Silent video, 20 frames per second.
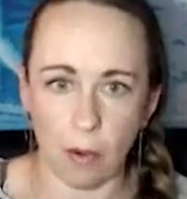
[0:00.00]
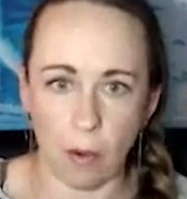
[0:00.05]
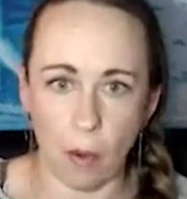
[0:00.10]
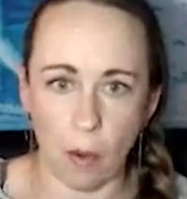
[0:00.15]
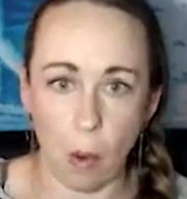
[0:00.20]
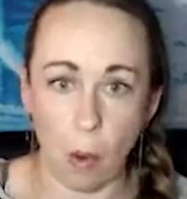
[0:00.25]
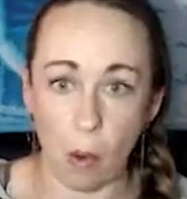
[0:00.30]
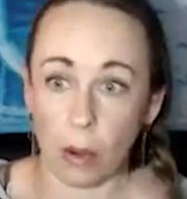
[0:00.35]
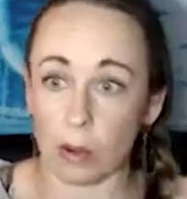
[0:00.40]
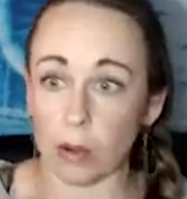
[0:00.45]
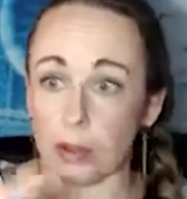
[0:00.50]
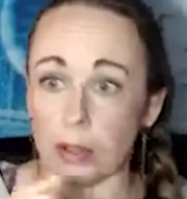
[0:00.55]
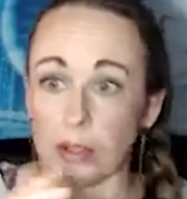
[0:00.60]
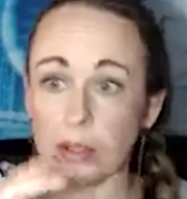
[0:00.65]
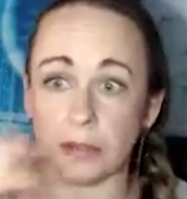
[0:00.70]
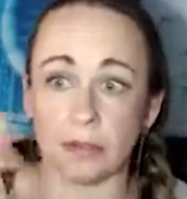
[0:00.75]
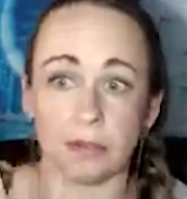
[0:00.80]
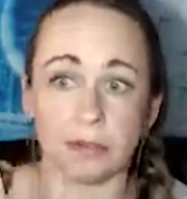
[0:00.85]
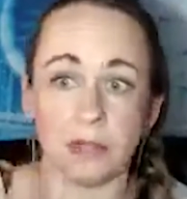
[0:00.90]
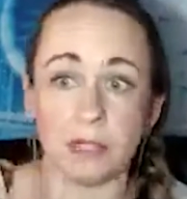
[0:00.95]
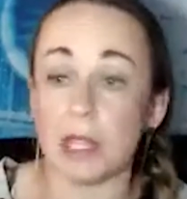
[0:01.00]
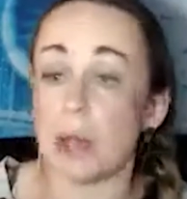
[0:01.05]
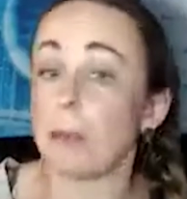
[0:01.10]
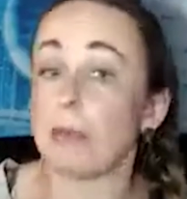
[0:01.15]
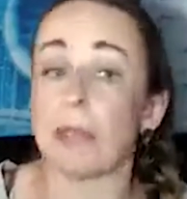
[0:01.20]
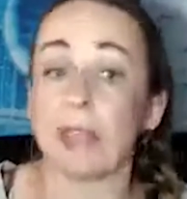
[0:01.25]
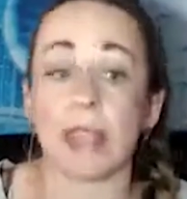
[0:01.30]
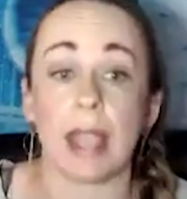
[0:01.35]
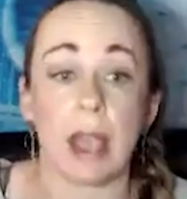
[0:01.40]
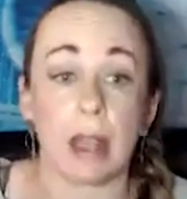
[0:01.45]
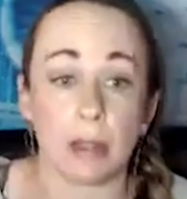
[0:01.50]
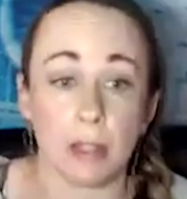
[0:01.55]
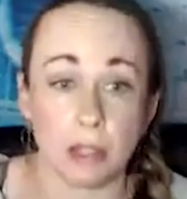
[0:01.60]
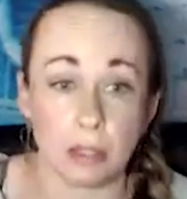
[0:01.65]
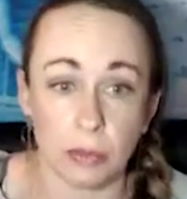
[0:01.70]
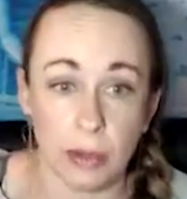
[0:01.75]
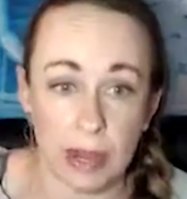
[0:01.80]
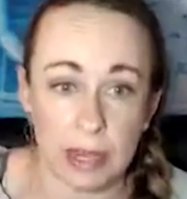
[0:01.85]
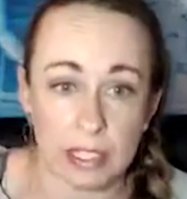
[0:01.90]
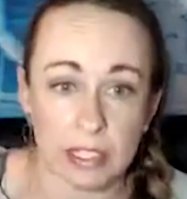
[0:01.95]
or something else,
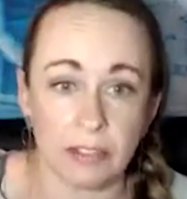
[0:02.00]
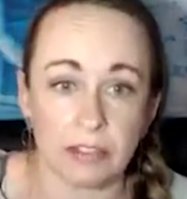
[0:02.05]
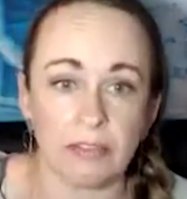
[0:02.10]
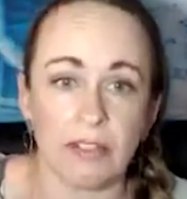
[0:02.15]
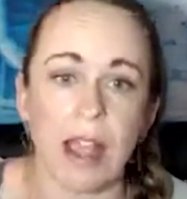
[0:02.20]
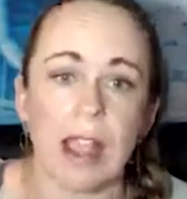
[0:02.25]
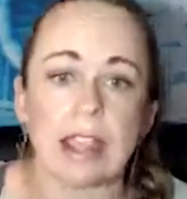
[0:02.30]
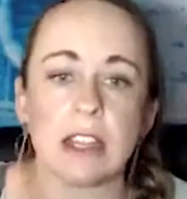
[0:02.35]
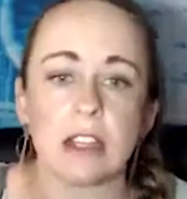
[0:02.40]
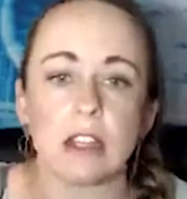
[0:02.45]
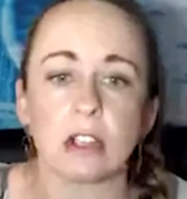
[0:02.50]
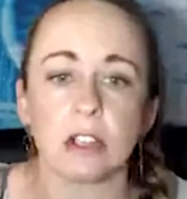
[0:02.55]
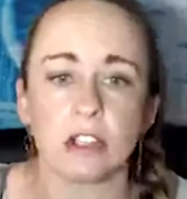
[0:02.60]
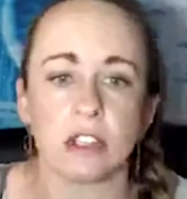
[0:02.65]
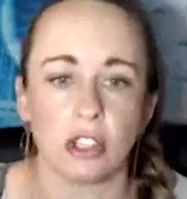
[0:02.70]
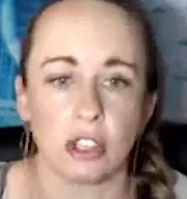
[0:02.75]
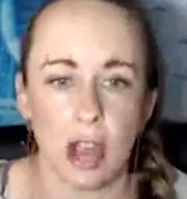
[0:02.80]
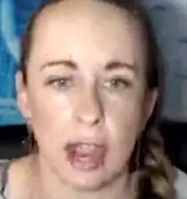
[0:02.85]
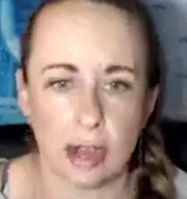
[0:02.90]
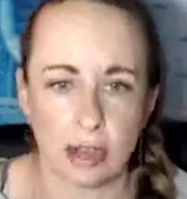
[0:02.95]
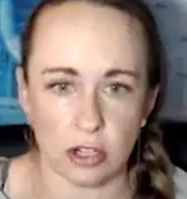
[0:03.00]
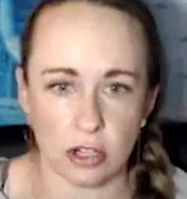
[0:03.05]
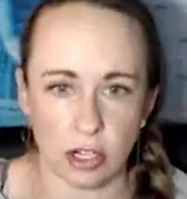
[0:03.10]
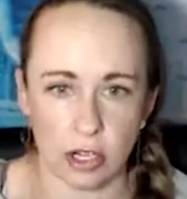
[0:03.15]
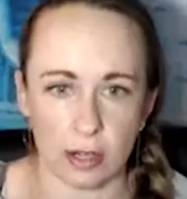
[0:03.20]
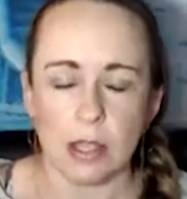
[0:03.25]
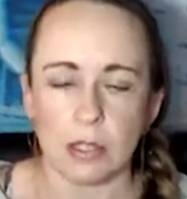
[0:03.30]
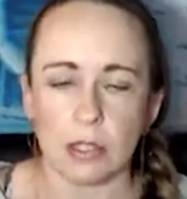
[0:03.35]
right? Define your strategy.